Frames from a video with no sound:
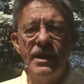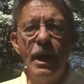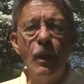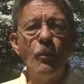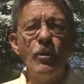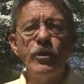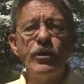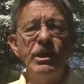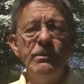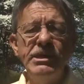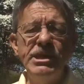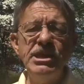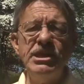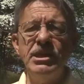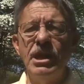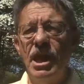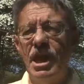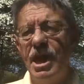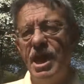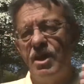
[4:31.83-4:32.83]
Now we're going to
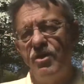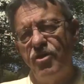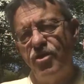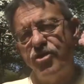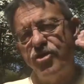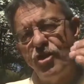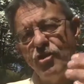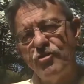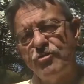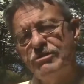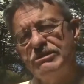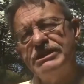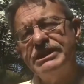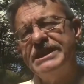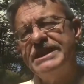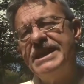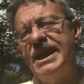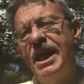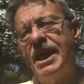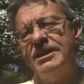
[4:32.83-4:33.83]
be
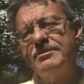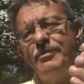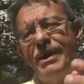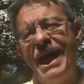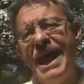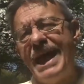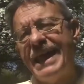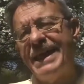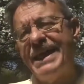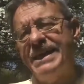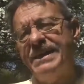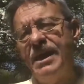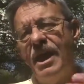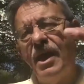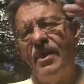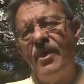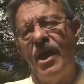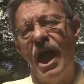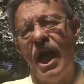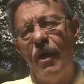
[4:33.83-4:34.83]
thoroughly unpacking
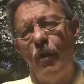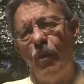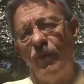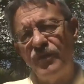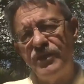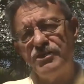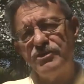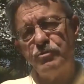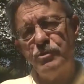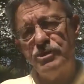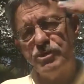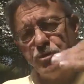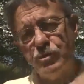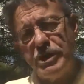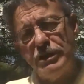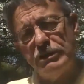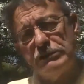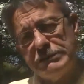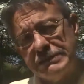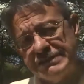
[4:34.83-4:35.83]
what this
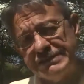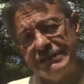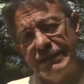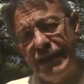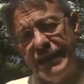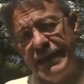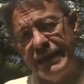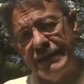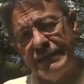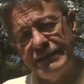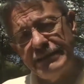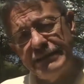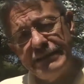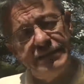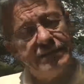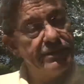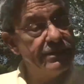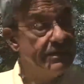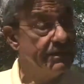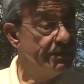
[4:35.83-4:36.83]
retreat looks like.
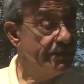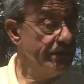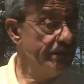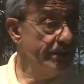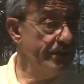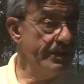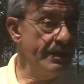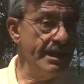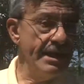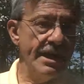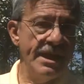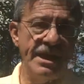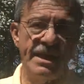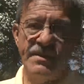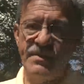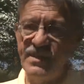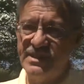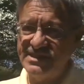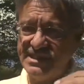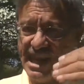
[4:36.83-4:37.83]

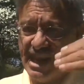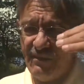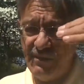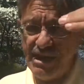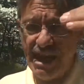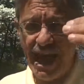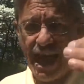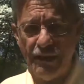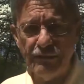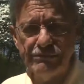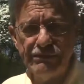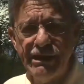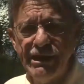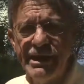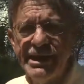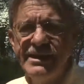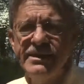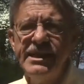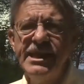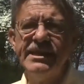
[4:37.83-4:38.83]
That's in the
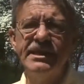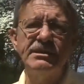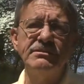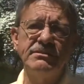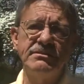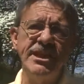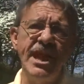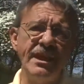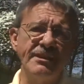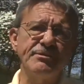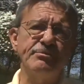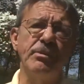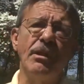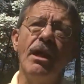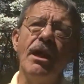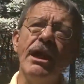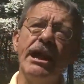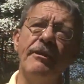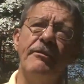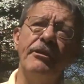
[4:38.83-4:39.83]
outline in a text
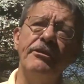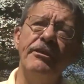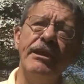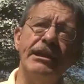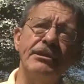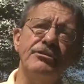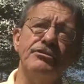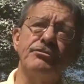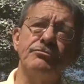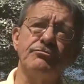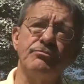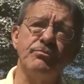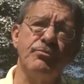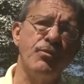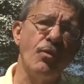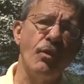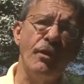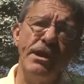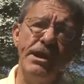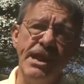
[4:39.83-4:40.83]
blog in the next
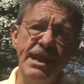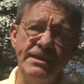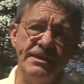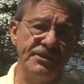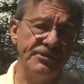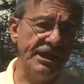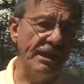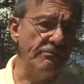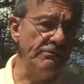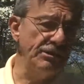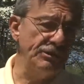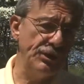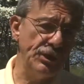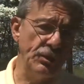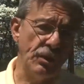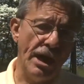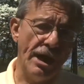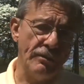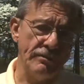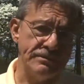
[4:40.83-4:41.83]
48 to
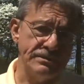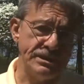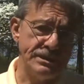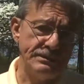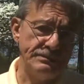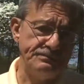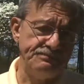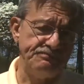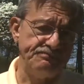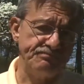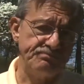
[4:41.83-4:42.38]
72 hours.